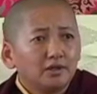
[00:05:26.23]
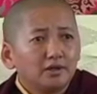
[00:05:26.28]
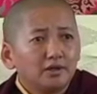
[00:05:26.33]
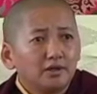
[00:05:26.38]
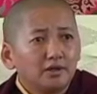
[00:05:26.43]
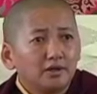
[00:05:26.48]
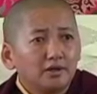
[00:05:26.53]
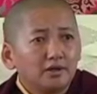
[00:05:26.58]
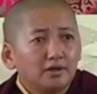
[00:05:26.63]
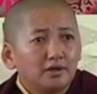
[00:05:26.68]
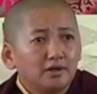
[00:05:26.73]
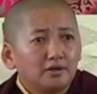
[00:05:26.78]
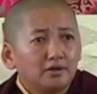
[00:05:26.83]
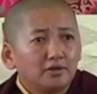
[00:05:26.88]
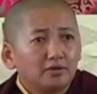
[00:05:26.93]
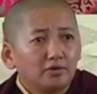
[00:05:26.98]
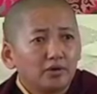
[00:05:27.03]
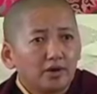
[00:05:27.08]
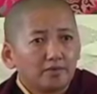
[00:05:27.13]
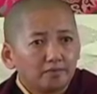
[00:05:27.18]
Uh,
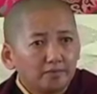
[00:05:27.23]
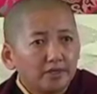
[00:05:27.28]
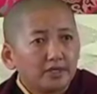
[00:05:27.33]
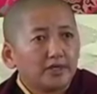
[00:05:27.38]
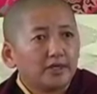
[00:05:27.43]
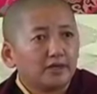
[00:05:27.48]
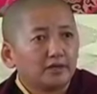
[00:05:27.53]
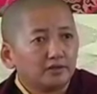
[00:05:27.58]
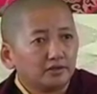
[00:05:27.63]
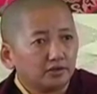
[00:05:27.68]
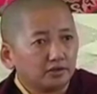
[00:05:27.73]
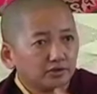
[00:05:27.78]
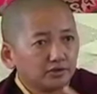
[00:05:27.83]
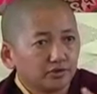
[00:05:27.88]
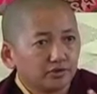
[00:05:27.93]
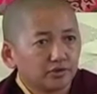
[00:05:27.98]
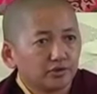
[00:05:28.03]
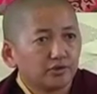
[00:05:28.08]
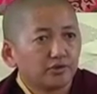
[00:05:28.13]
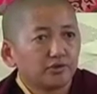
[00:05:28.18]
you have many
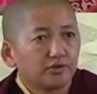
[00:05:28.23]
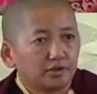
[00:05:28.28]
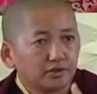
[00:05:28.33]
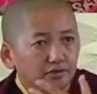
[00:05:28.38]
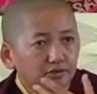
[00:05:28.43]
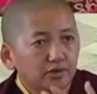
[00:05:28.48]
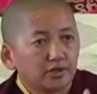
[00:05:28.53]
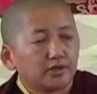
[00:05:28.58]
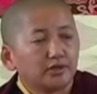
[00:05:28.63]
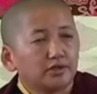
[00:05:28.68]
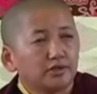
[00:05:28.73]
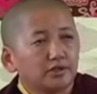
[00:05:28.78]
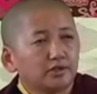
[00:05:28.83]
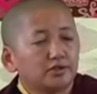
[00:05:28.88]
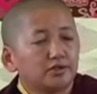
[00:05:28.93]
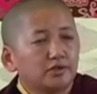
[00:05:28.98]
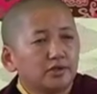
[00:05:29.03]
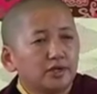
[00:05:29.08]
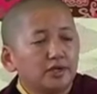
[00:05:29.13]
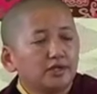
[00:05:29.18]
elders that you can just
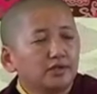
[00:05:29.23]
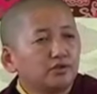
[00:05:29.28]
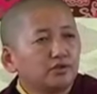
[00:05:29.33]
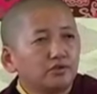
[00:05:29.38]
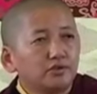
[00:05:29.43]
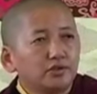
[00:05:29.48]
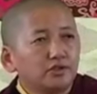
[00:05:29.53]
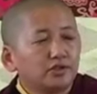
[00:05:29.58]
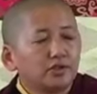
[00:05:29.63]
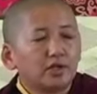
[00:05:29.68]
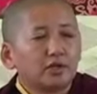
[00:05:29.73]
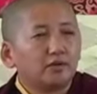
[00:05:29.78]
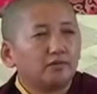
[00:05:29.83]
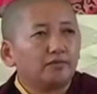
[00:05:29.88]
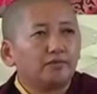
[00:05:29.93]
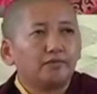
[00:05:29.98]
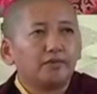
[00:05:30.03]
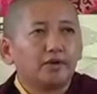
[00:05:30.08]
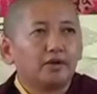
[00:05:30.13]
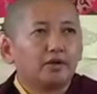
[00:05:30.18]
relate to. It's not a
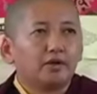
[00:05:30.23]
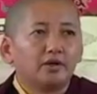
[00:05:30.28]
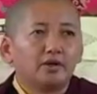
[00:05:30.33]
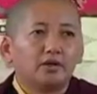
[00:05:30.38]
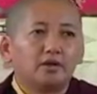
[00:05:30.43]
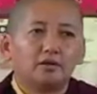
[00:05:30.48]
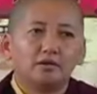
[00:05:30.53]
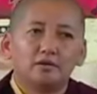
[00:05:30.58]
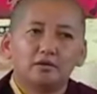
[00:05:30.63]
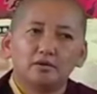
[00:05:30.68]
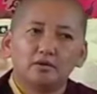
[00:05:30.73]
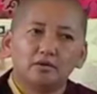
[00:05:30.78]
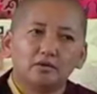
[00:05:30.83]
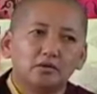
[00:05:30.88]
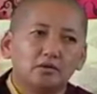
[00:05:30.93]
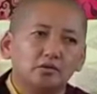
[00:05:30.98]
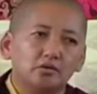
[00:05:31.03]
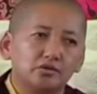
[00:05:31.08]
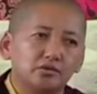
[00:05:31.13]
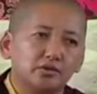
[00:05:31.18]
very
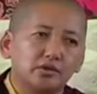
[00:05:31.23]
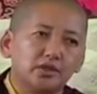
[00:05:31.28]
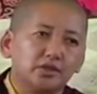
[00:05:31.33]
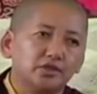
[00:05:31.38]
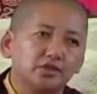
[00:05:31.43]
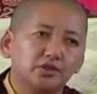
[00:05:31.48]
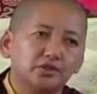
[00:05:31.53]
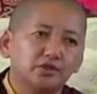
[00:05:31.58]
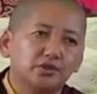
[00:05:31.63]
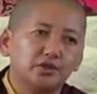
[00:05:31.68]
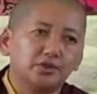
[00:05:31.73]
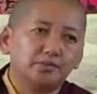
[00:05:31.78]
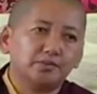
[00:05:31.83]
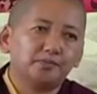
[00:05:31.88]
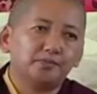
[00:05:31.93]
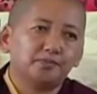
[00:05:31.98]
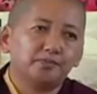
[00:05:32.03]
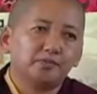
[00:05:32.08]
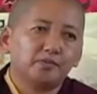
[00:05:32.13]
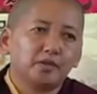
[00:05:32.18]
close relationship.
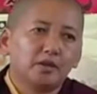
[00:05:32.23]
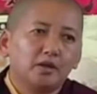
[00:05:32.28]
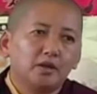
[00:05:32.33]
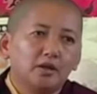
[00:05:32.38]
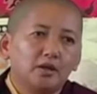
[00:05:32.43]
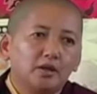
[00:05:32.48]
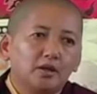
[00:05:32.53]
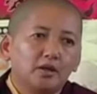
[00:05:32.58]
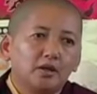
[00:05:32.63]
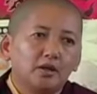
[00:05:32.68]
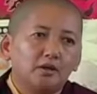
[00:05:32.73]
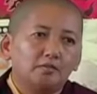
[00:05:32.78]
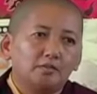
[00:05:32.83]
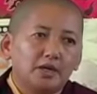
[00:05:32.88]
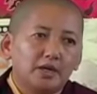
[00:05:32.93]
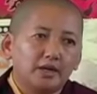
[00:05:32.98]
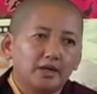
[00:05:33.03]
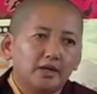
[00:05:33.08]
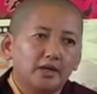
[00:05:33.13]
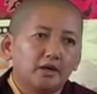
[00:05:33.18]
In
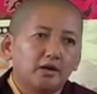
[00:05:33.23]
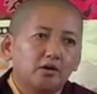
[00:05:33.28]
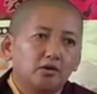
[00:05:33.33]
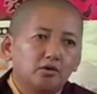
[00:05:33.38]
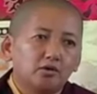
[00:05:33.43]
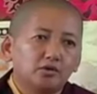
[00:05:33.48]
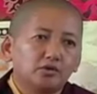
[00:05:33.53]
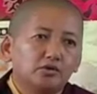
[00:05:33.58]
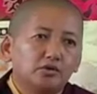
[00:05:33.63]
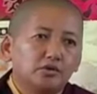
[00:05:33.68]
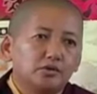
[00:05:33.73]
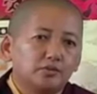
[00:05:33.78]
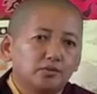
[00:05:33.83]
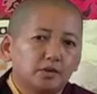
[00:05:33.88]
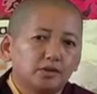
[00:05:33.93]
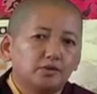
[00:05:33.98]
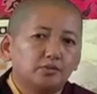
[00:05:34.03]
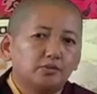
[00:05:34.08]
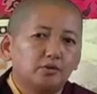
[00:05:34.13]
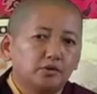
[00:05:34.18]
Mahayana also, it's
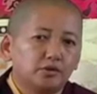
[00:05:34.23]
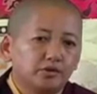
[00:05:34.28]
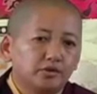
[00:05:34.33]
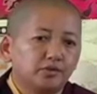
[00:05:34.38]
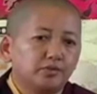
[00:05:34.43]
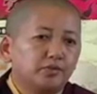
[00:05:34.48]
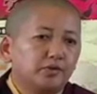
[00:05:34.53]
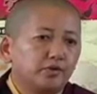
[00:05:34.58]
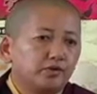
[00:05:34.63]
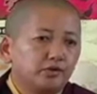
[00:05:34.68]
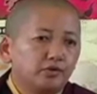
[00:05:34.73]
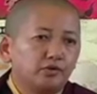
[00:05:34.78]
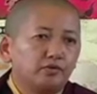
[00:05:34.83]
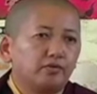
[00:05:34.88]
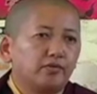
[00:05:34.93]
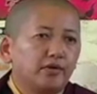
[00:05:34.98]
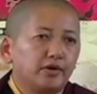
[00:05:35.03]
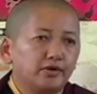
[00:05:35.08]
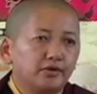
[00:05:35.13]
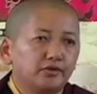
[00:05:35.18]
much more the spiritual
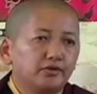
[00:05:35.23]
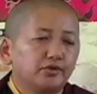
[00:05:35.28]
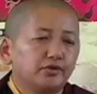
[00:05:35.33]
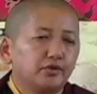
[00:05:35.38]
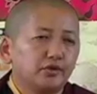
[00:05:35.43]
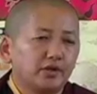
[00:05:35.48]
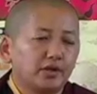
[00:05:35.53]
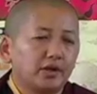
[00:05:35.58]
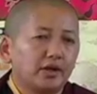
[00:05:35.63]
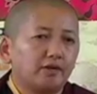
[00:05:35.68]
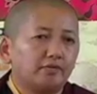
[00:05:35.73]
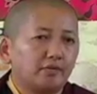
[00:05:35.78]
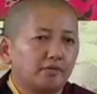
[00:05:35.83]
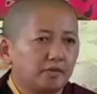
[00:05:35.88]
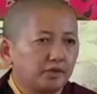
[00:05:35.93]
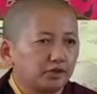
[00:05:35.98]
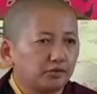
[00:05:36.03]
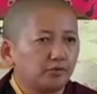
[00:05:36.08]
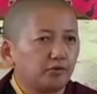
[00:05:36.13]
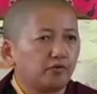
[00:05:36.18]
friend, so you can have a
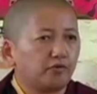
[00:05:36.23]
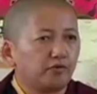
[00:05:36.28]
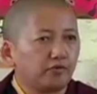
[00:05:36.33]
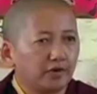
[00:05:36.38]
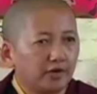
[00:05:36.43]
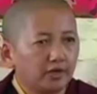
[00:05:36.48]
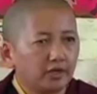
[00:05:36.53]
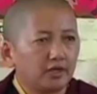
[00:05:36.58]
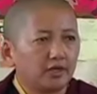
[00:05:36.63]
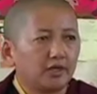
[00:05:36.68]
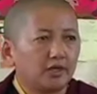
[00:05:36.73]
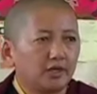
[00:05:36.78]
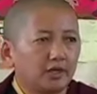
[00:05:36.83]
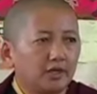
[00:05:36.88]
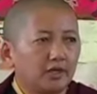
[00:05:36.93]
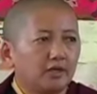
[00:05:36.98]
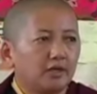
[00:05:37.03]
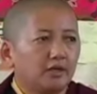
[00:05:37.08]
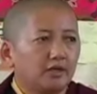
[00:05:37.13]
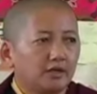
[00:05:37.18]
much more
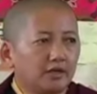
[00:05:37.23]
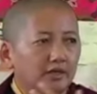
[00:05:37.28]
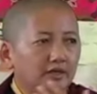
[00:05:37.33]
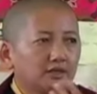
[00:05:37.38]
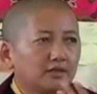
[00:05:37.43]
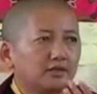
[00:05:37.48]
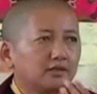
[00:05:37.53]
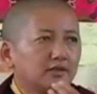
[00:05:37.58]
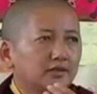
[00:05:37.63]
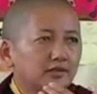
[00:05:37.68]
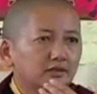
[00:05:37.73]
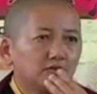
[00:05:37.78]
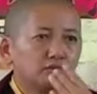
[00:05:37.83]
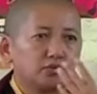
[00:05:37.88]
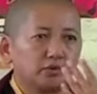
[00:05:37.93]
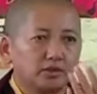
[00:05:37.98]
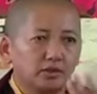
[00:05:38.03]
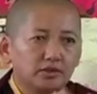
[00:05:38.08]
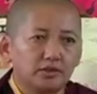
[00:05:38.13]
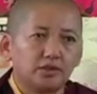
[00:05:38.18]
friendliness
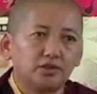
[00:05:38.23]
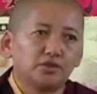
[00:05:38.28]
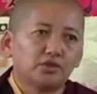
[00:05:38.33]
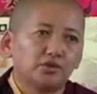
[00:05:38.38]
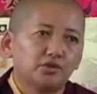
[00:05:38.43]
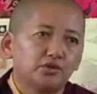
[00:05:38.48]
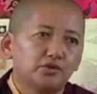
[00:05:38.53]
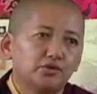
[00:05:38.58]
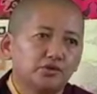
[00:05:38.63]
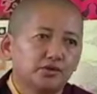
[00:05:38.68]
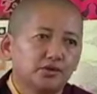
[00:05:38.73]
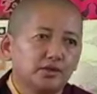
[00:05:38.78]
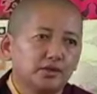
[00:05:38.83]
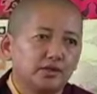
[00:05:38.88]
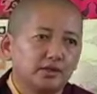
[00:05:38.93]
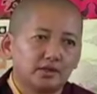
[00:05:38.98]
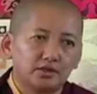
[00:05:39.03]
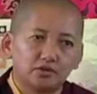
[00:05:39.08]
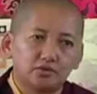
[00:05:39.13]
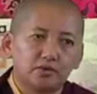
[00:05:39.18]
with the teachers,
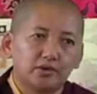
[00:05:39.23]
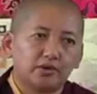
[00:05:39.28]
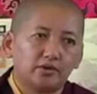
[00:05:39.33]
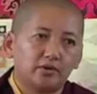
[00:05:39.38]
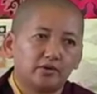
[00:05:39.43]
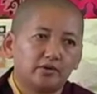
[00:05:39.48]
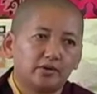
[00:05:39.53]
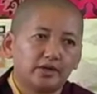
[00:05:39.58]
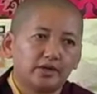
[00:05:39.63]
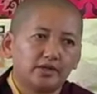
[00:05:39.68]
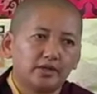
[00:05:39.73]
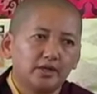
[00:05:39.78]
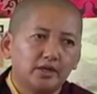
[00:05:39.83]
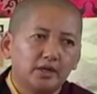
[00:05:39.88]
and that's quite all right.